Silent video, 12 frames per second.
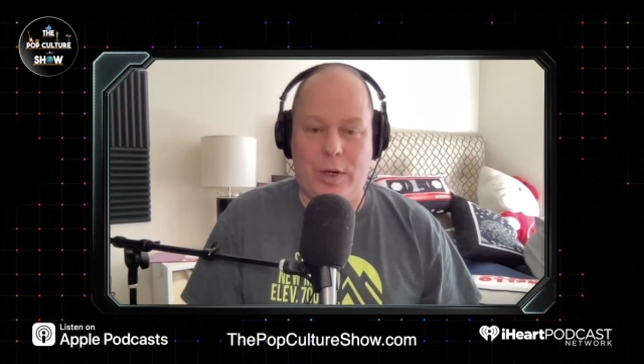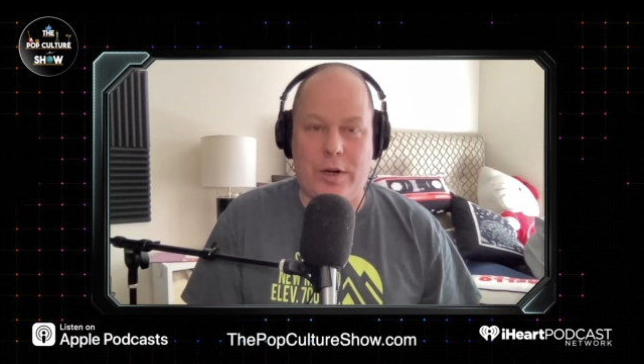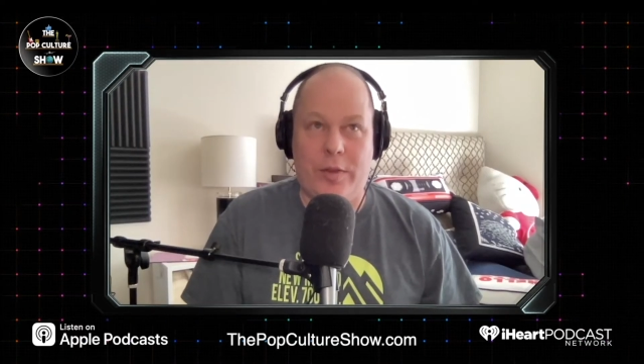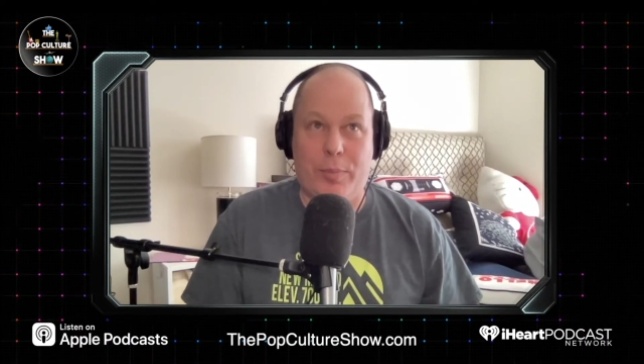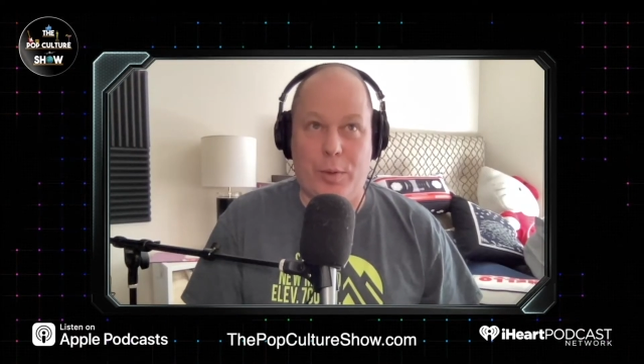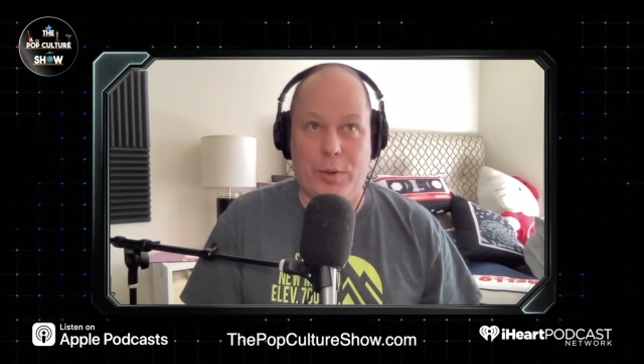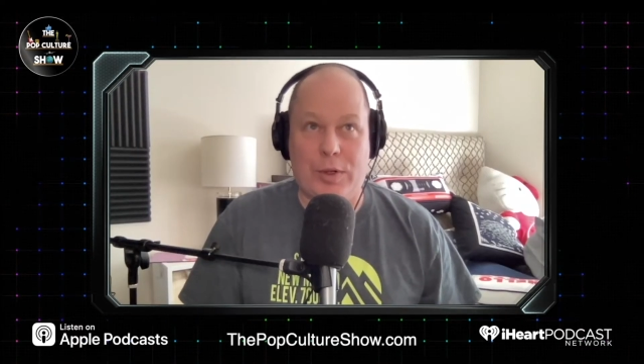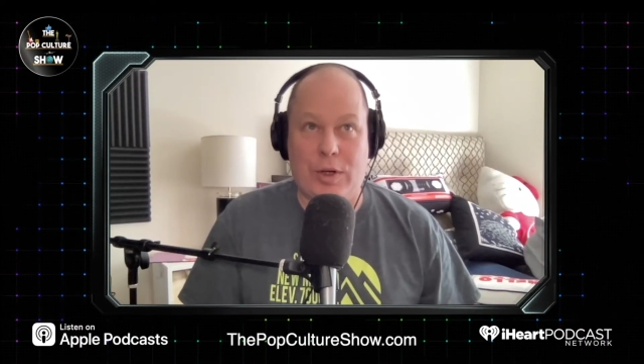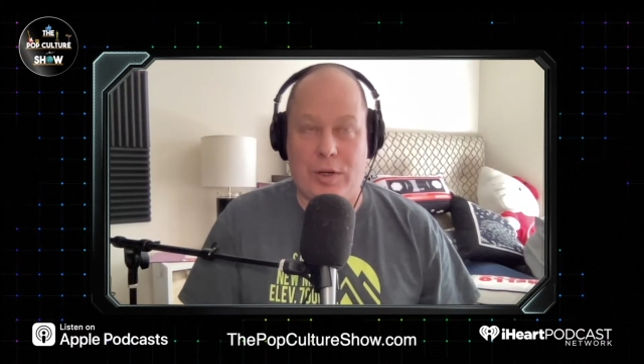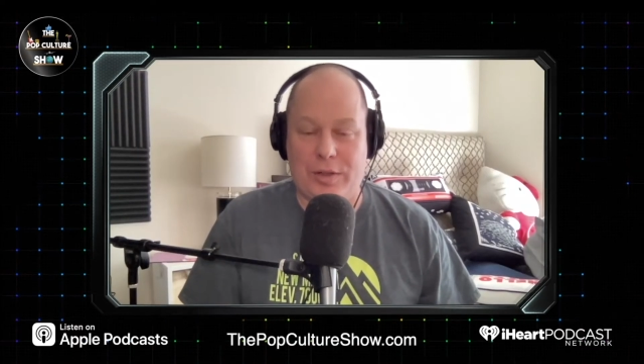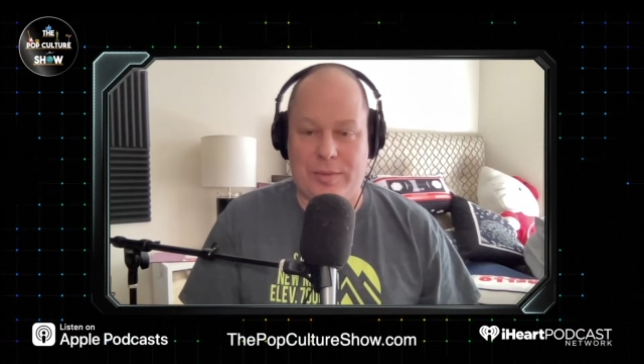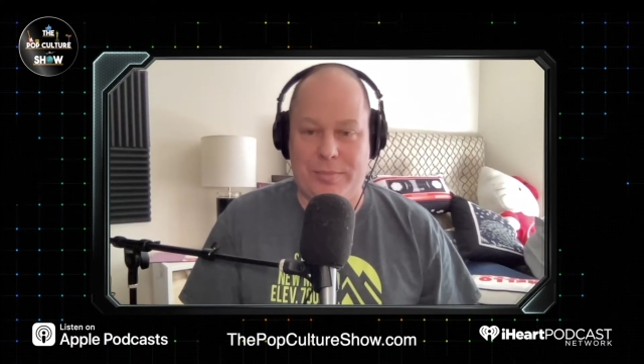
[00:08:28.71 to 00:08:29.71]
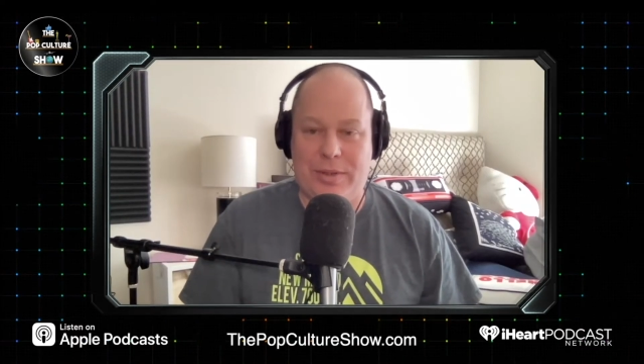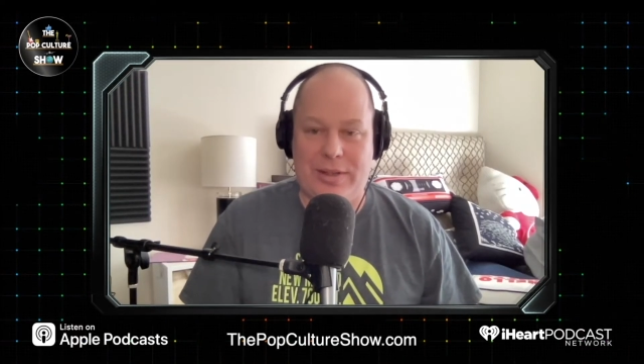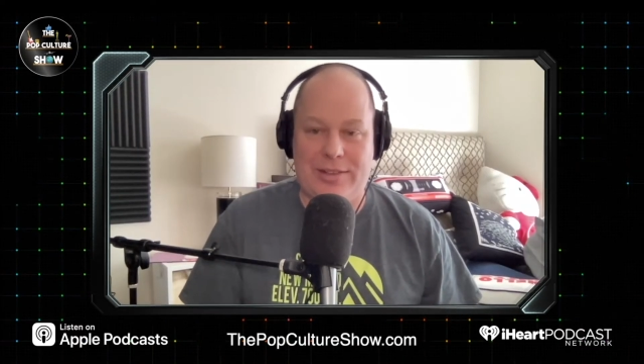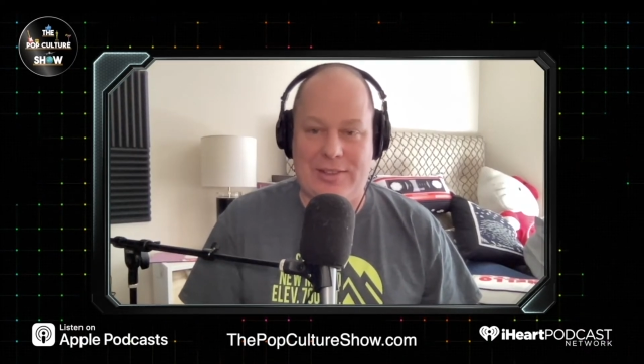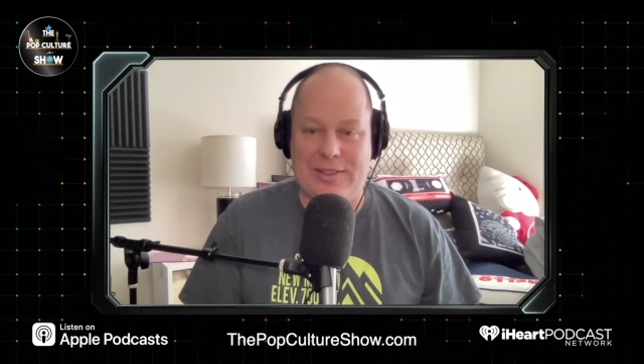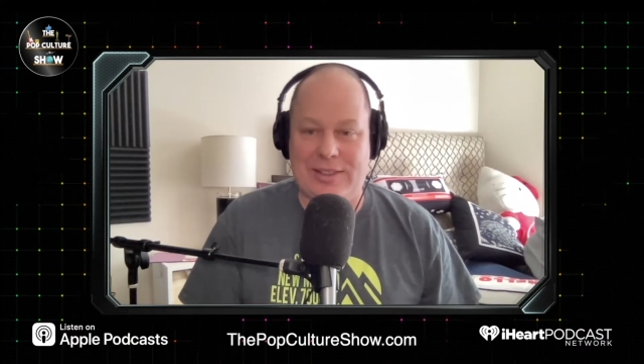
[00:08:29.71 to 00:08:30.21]
what are the protocols in
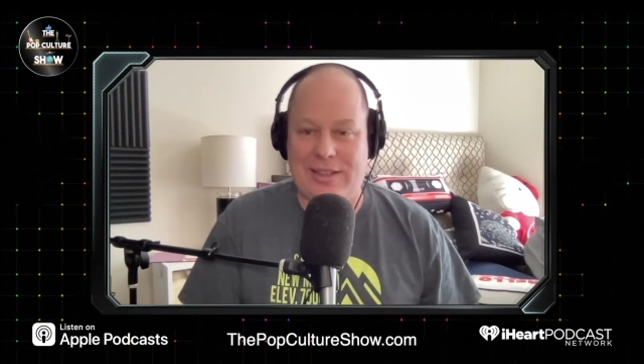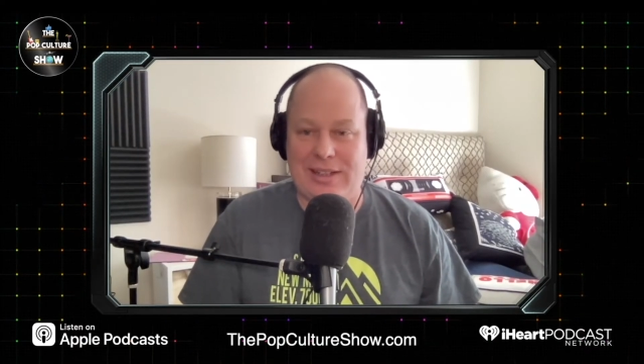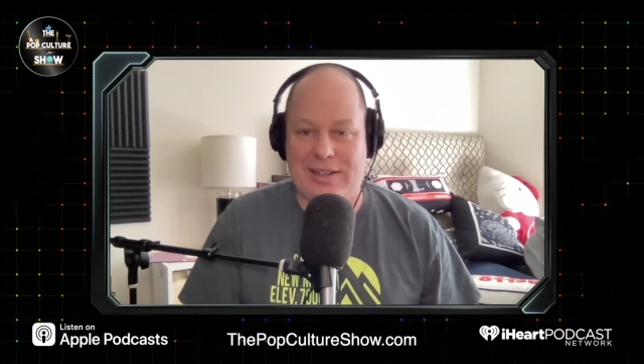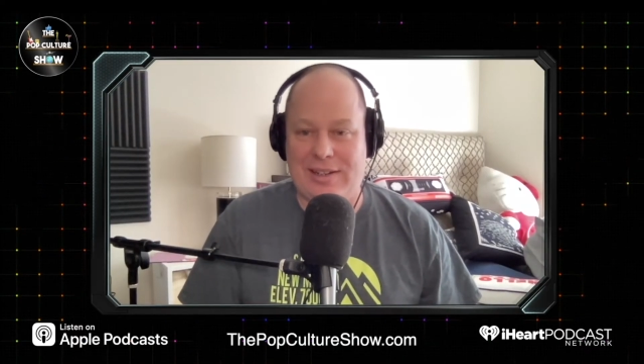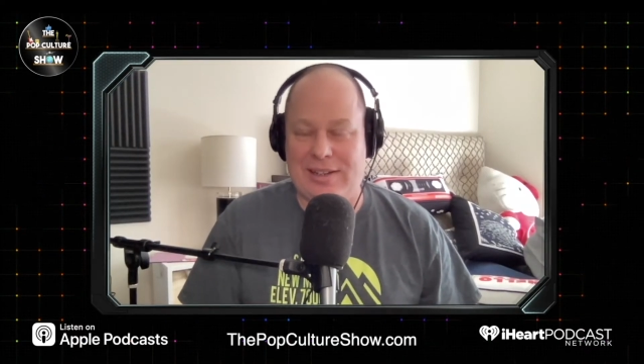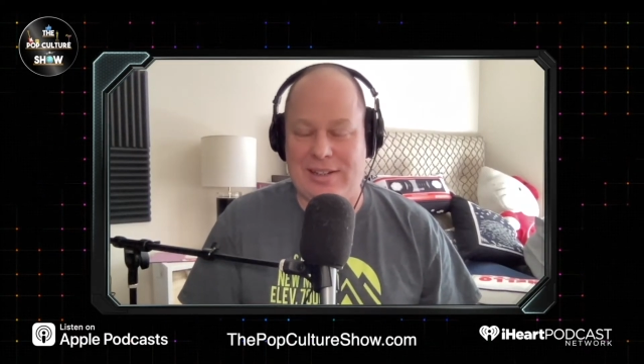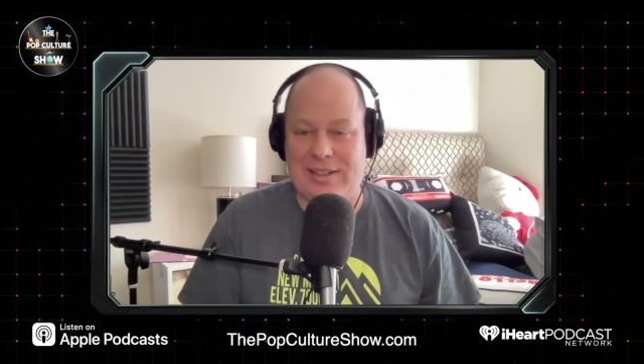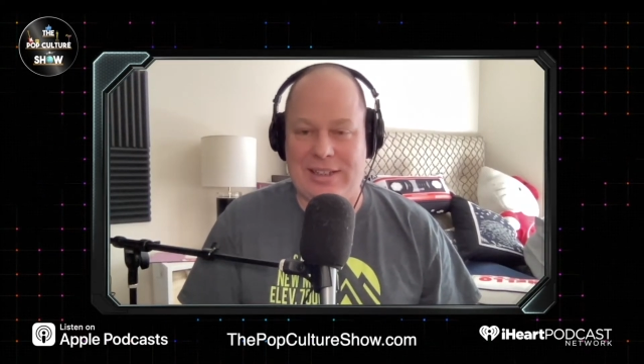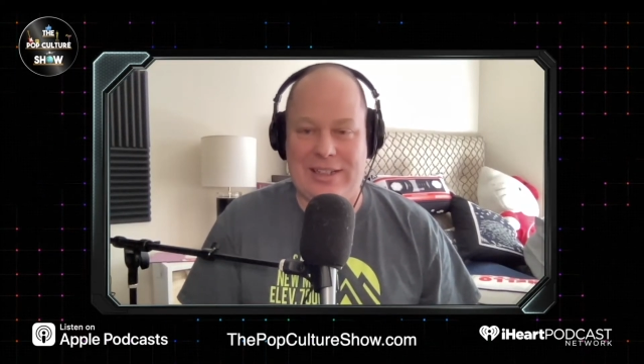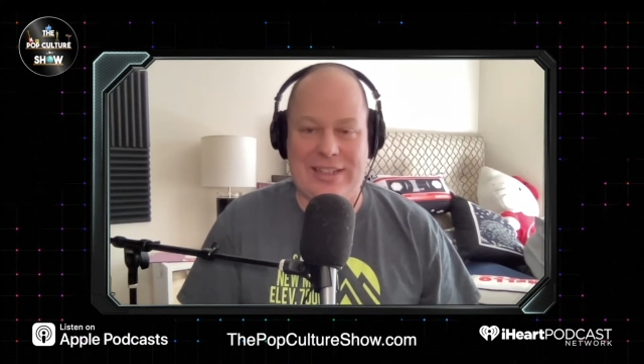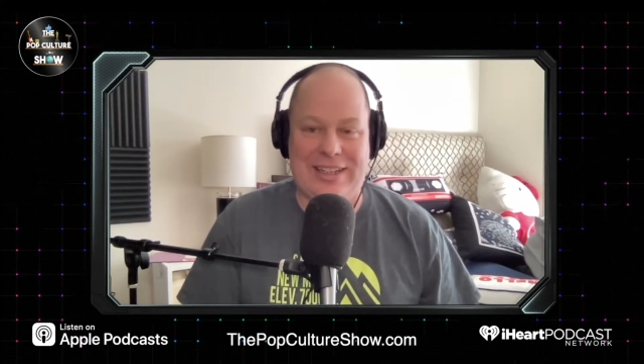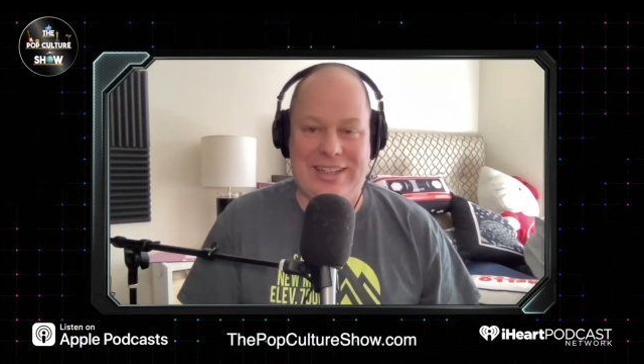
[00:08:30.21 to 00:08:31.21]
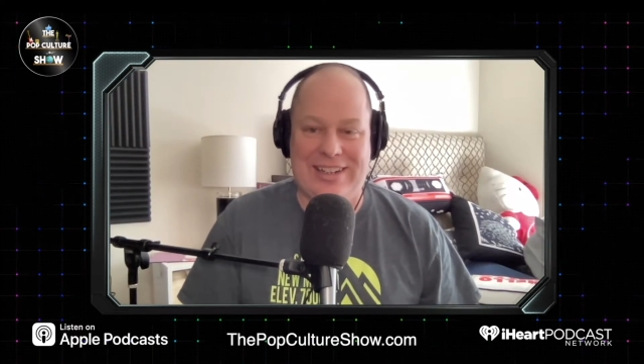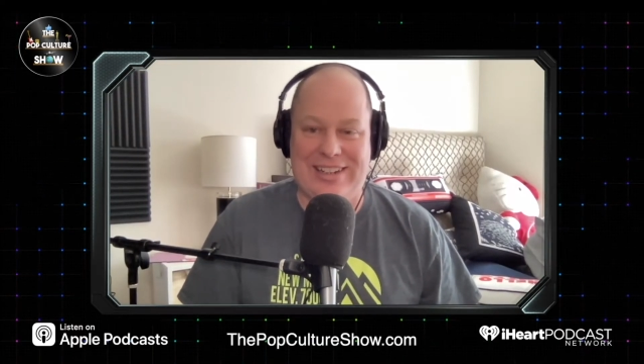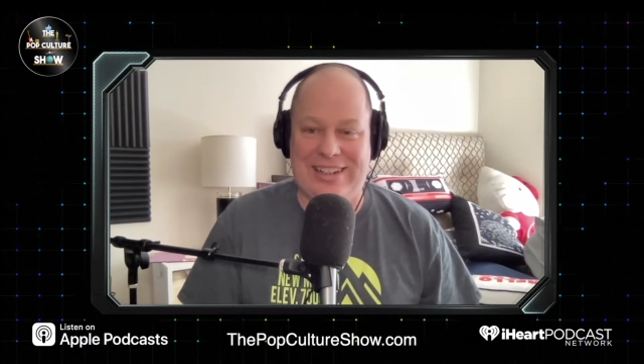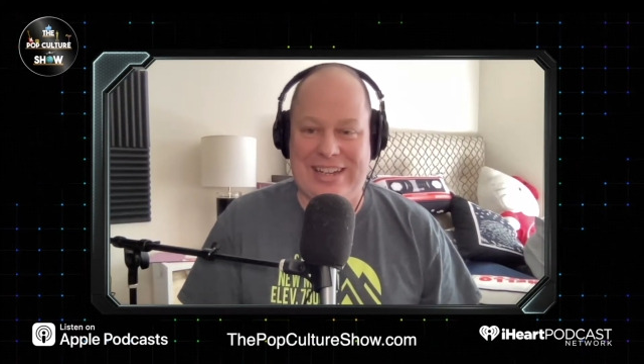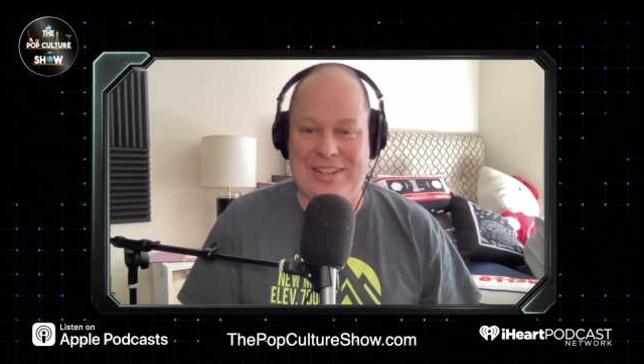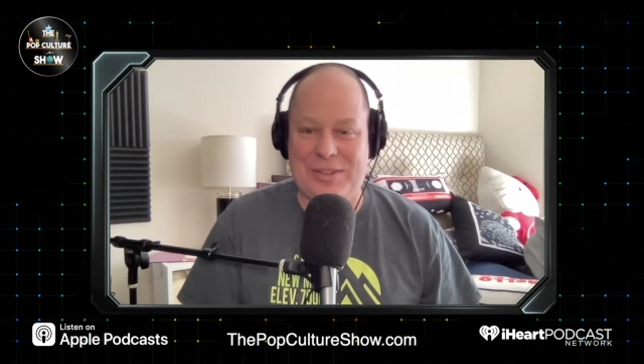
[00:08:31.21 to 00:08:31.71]
place and, and cleaning it,
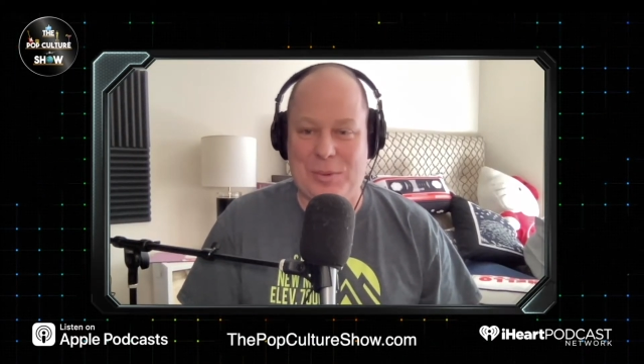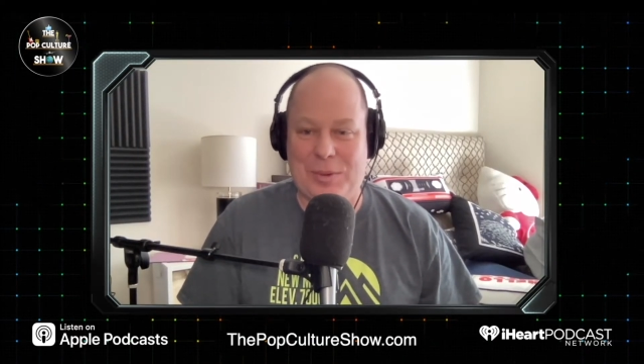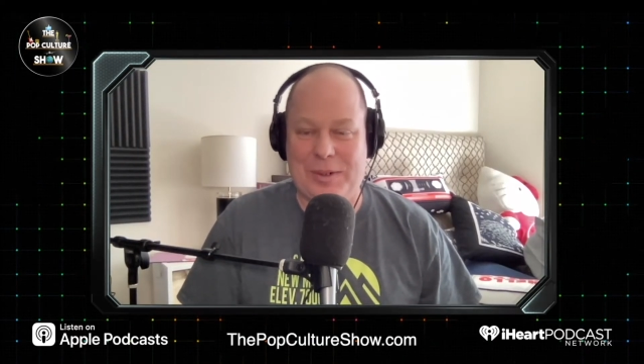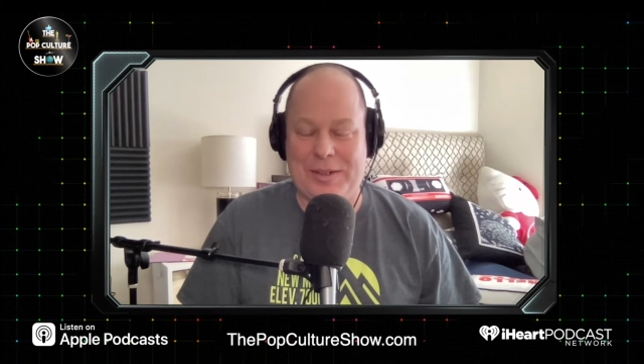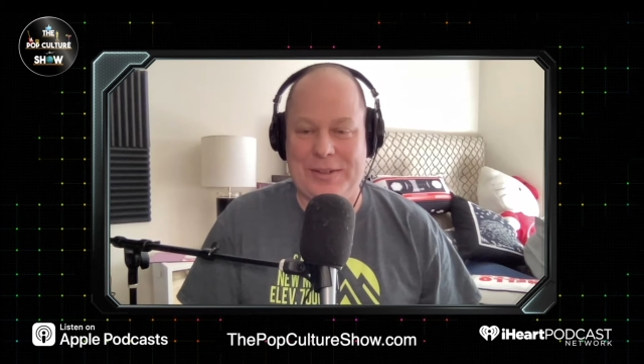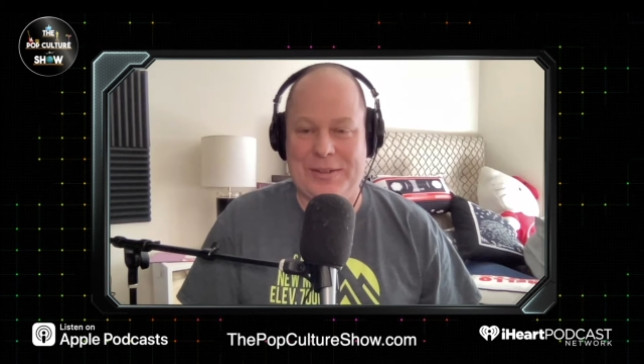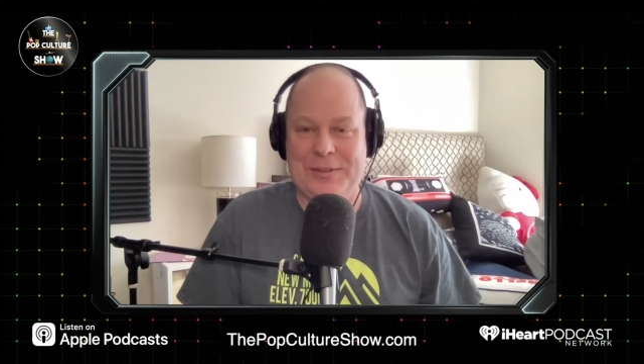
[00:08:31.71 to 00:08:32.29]
and how does it work?